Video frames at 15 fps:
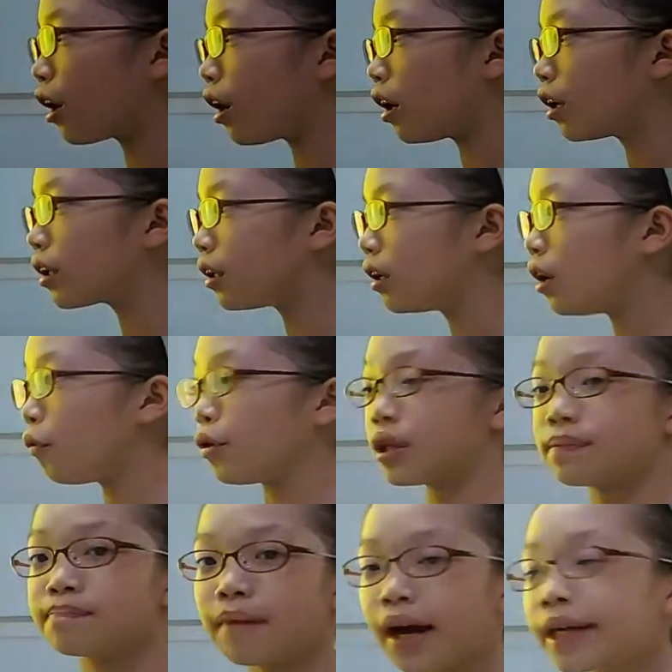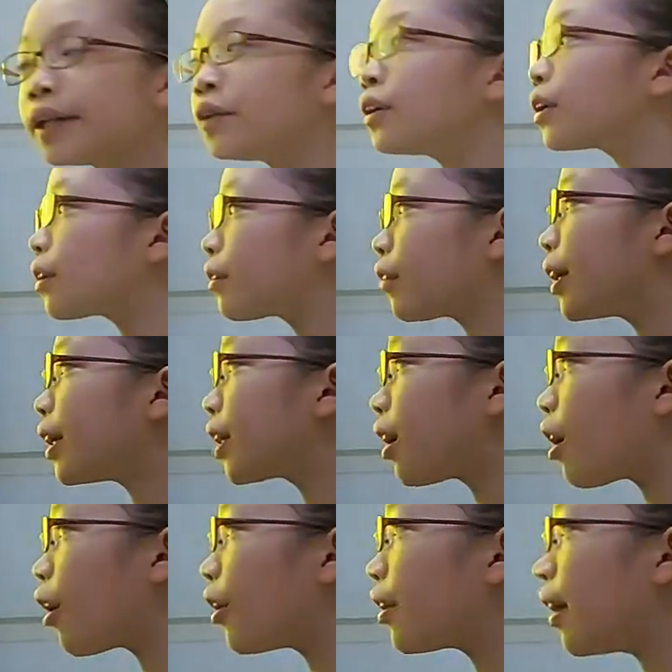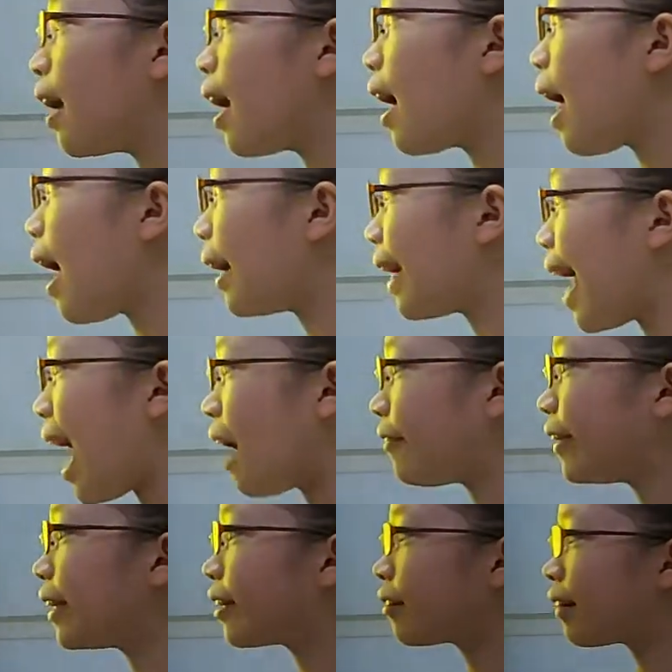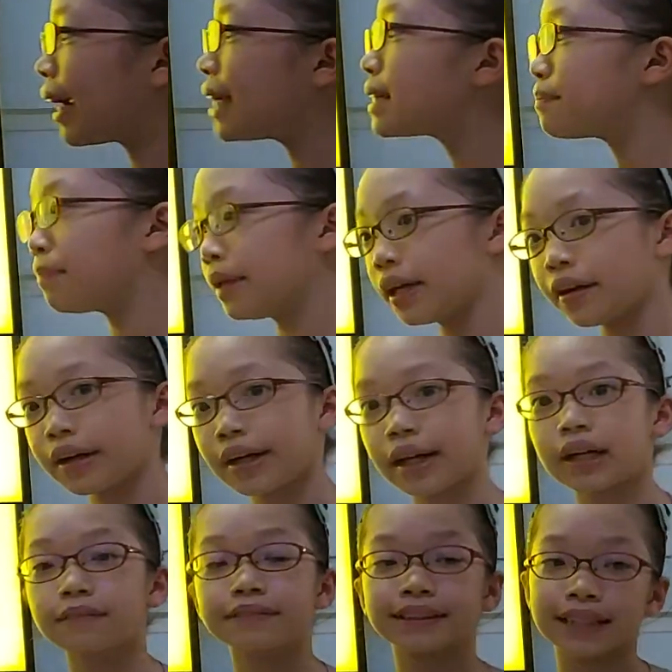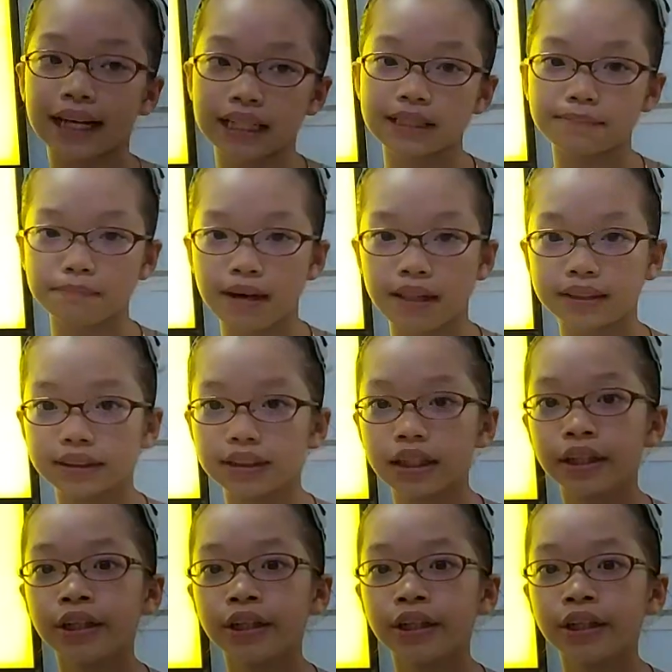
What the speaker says: card. With my new credit card, I have a grace period of 6 months.